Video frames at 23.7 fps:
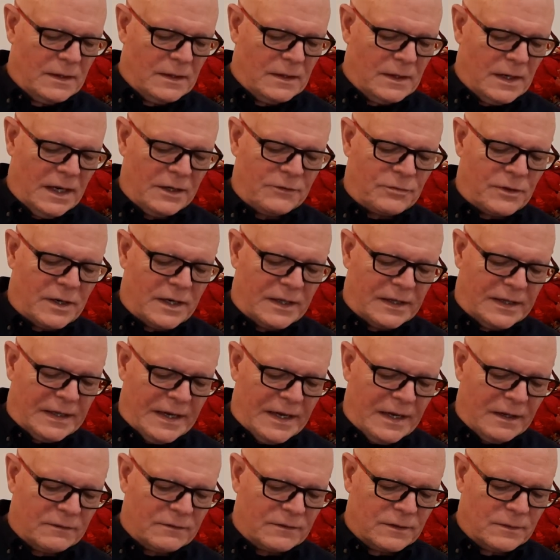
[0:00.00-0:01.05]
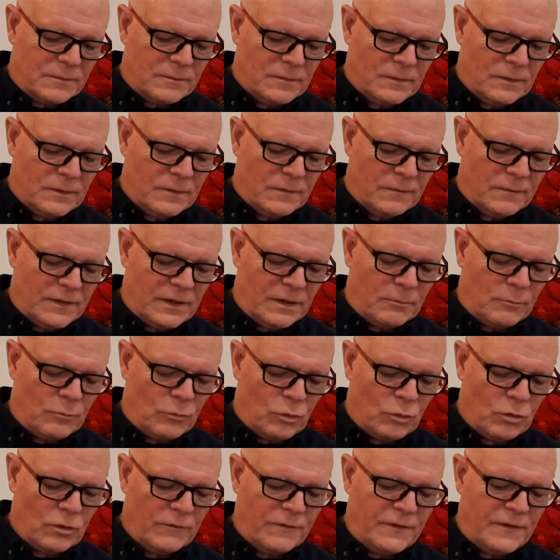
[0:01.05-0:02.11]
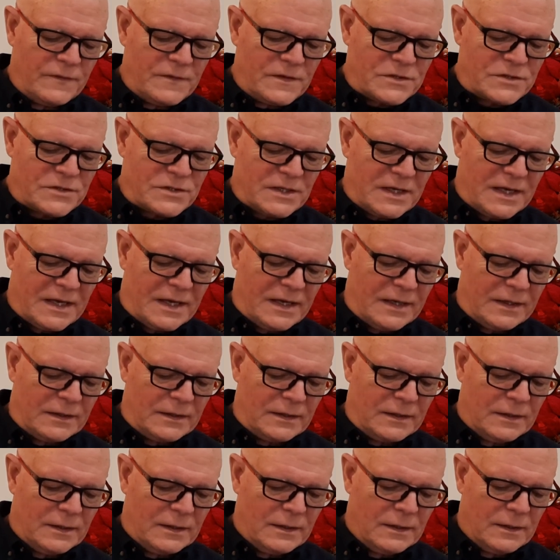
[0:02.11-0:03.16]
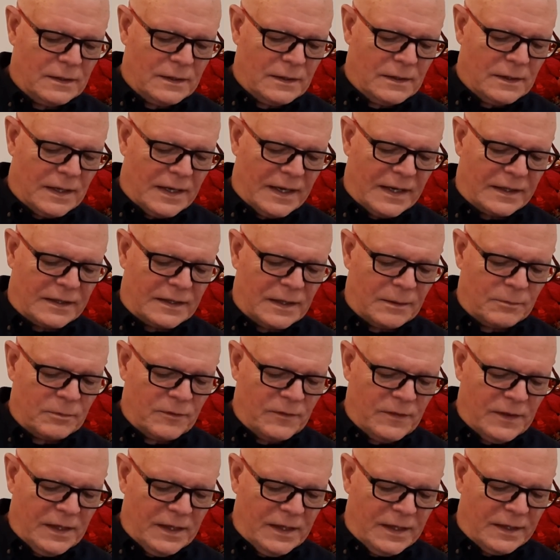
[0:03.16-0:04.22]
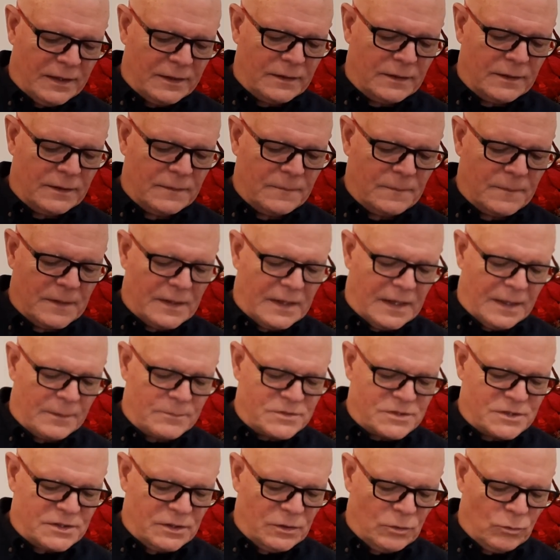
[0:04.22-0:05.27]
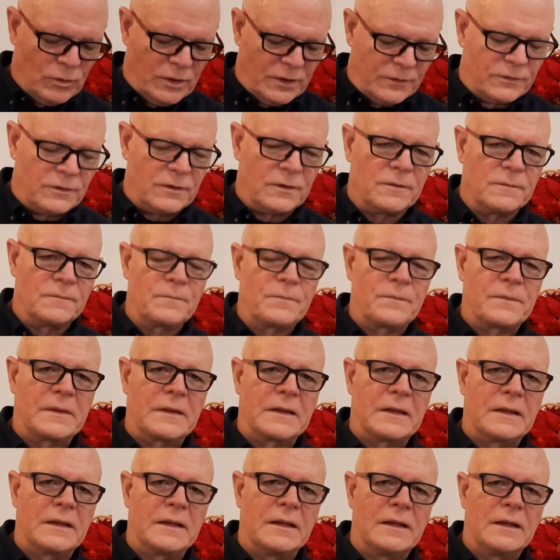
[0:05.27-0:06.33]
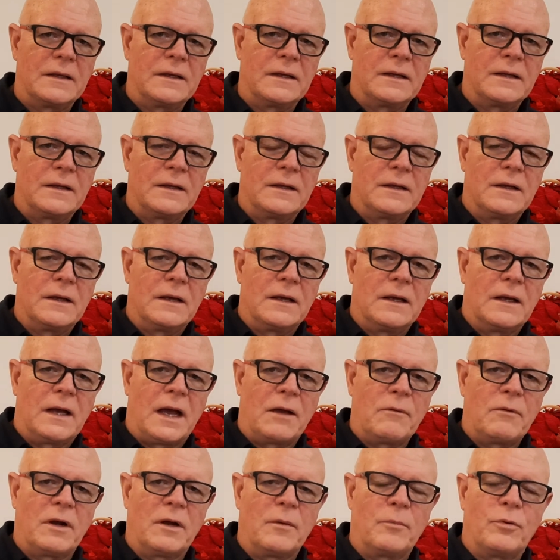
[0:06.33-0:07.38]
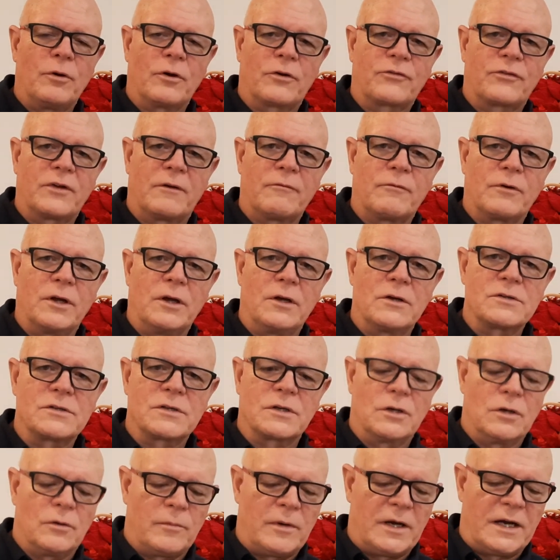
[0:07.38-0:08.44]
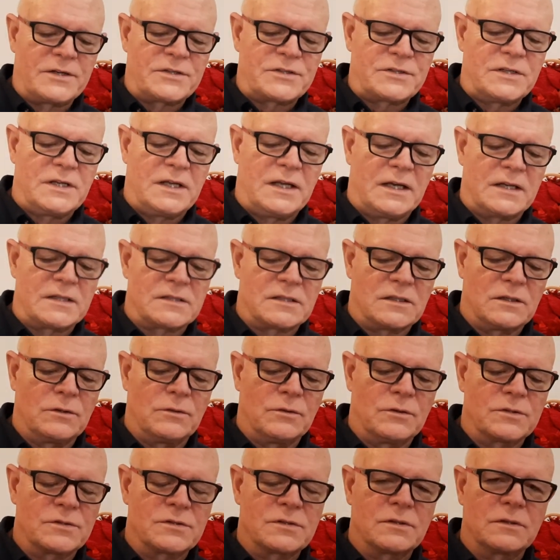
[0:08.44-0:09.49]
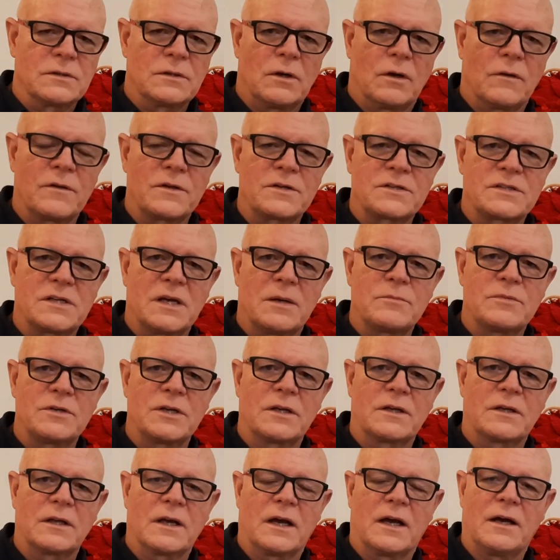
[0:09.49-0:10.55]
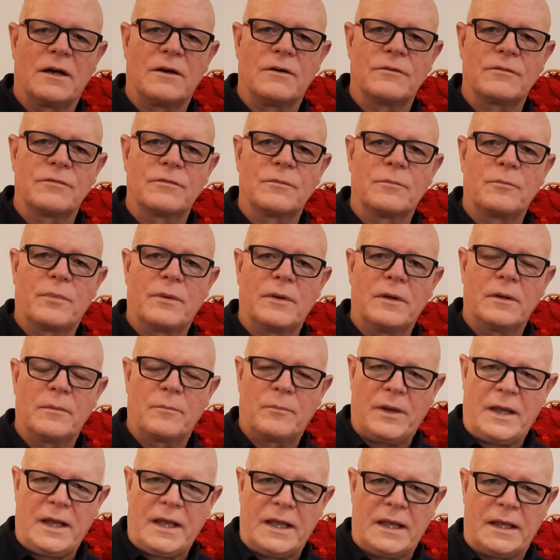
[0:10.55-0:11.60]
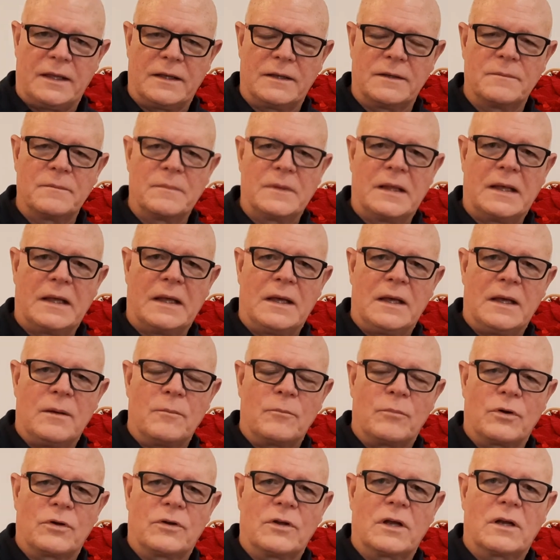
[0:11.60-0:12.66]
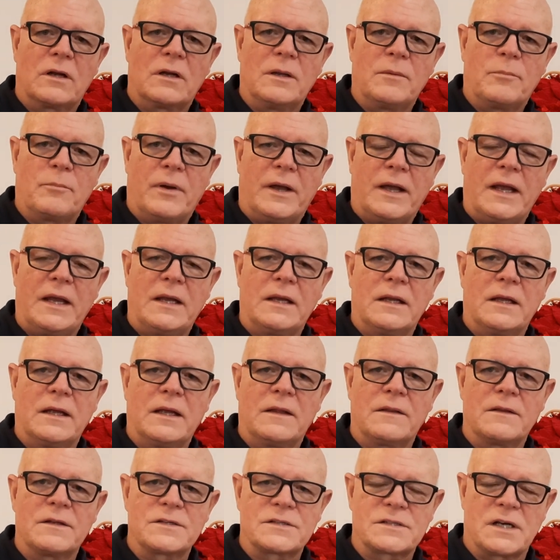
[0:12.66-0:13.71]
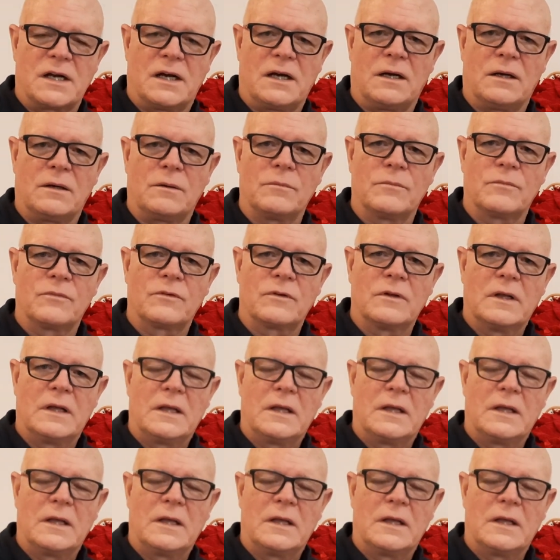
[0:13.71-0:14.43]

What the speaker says: I try to count them. They're more than the sand. I come to the end. I'm still with you. I read a book several years ago by C.S. Lewis on the subject of pain, particularly pain in the Psalms.